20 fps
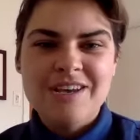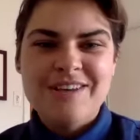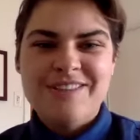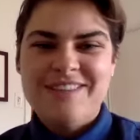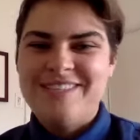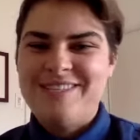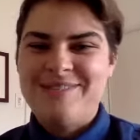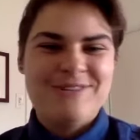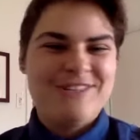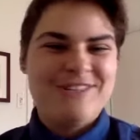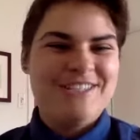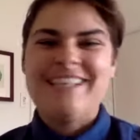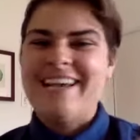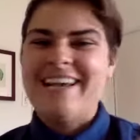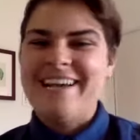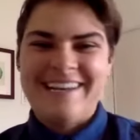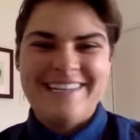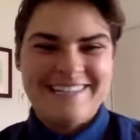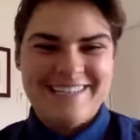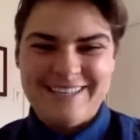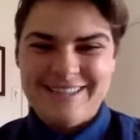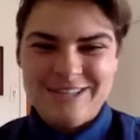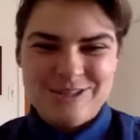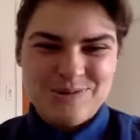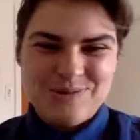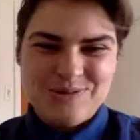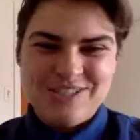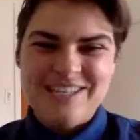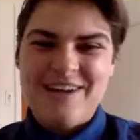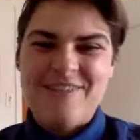This was, like I said,
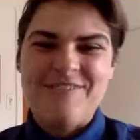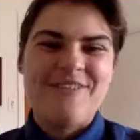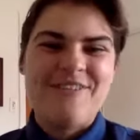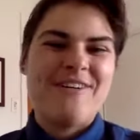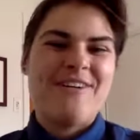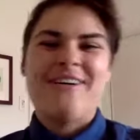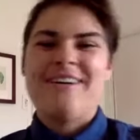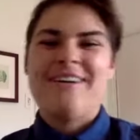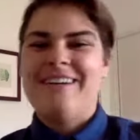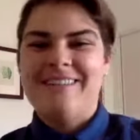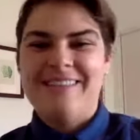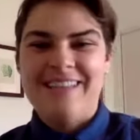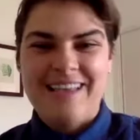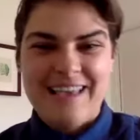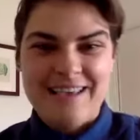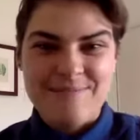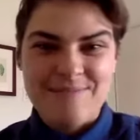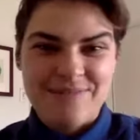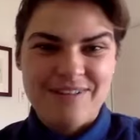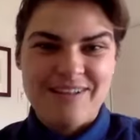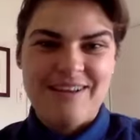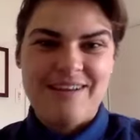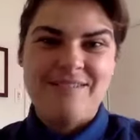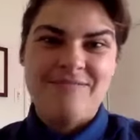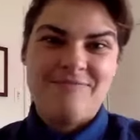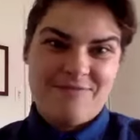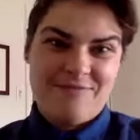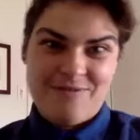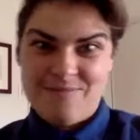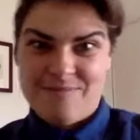this was never on the game
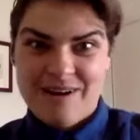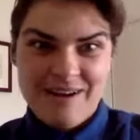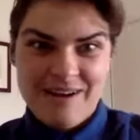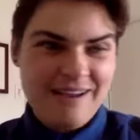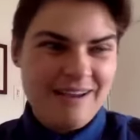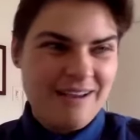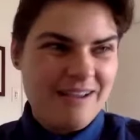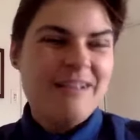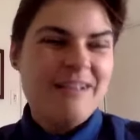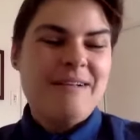plan for my